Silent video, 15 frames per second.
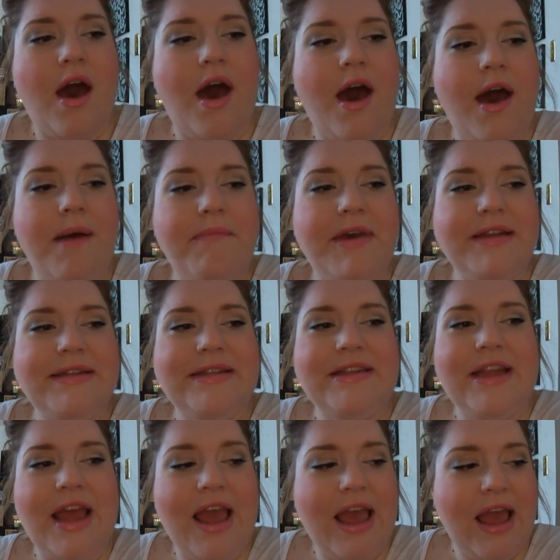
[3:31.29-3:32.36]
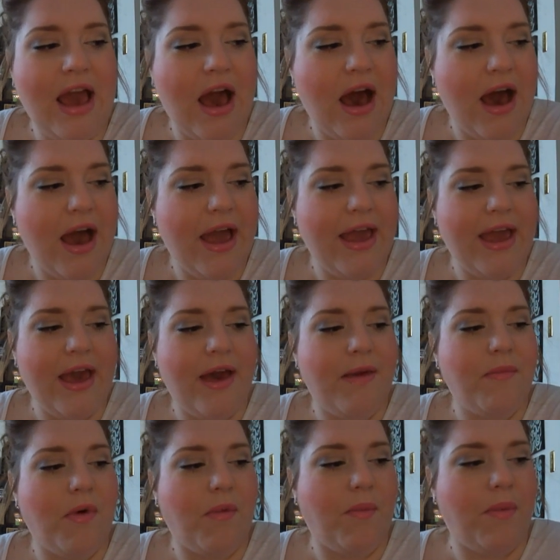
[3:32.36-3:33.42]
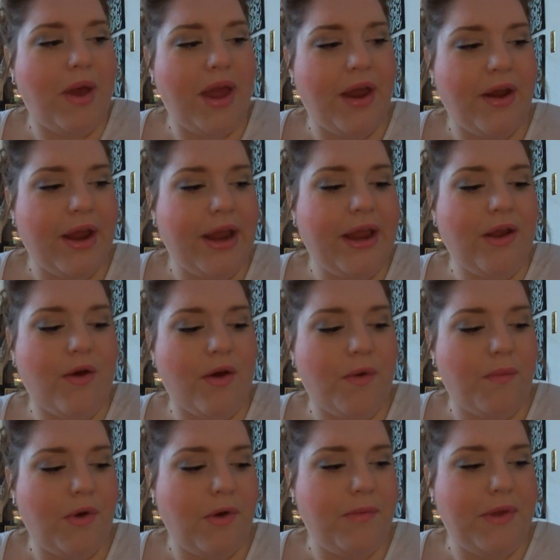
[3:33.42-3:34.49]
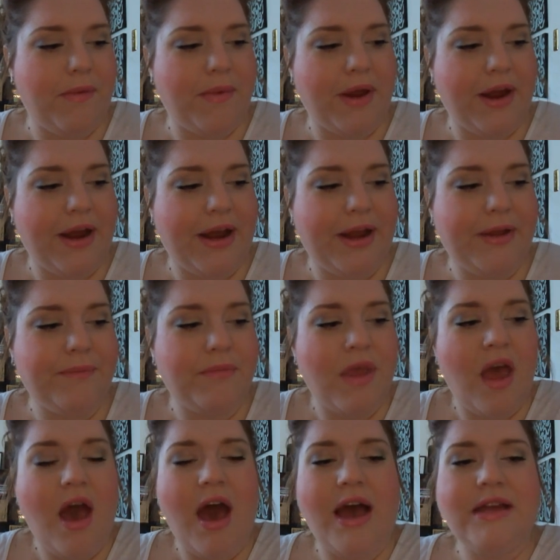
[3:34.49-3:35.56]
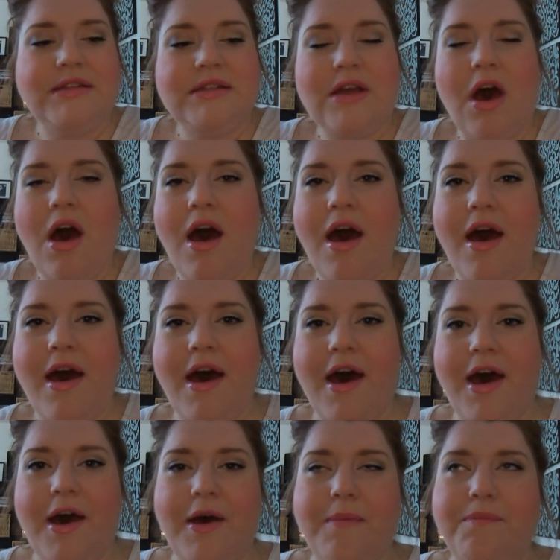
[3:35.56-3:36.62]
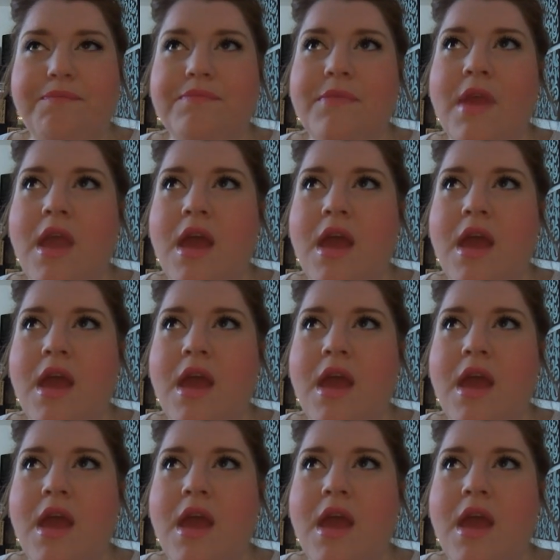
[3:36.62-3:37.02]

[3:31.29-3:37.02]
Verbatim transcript: Um, today I am wearing, or will be wearing, I saw um,